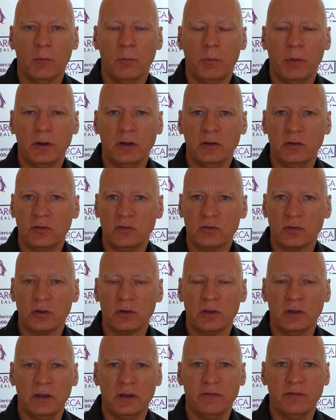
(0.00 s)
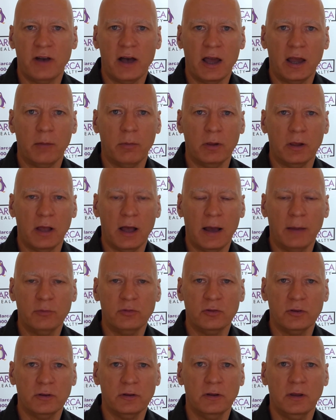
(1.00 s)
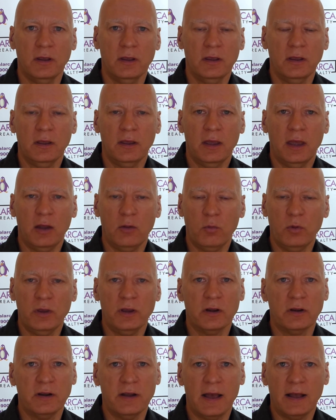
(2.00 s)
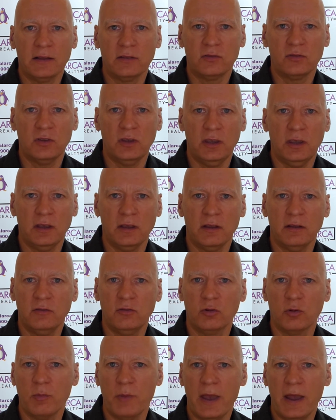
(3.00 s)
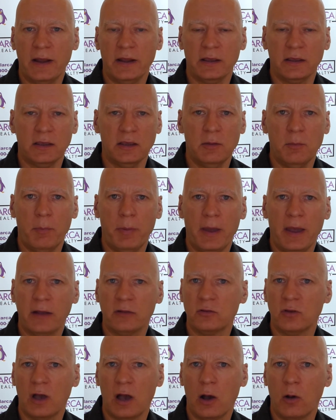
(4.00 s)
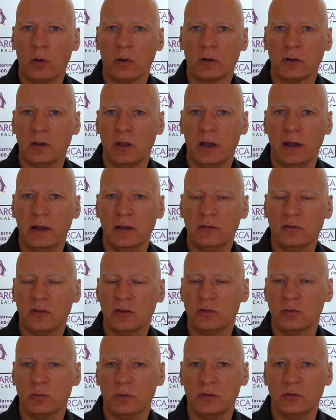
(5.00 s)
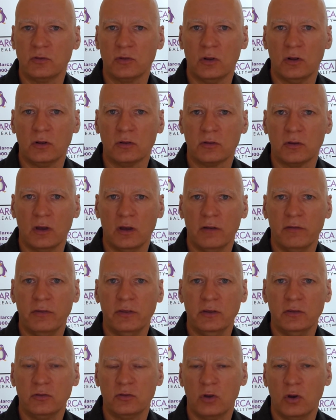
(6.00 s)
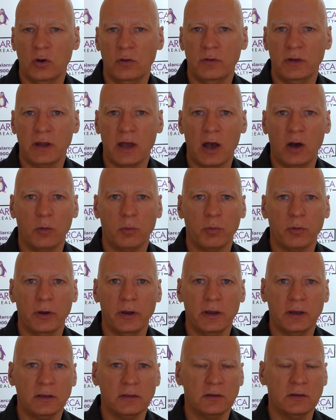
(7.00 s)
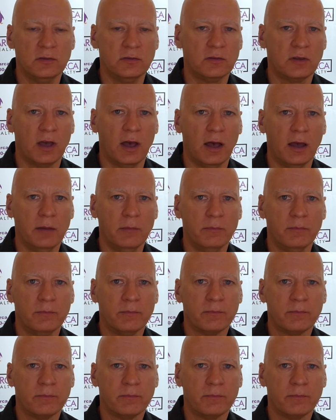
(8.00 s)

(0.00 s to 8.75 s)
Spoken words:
But it is certainly a viable option, and we are not seeing a dramatic impact to our clients as a result of this COVID outbreak at this time.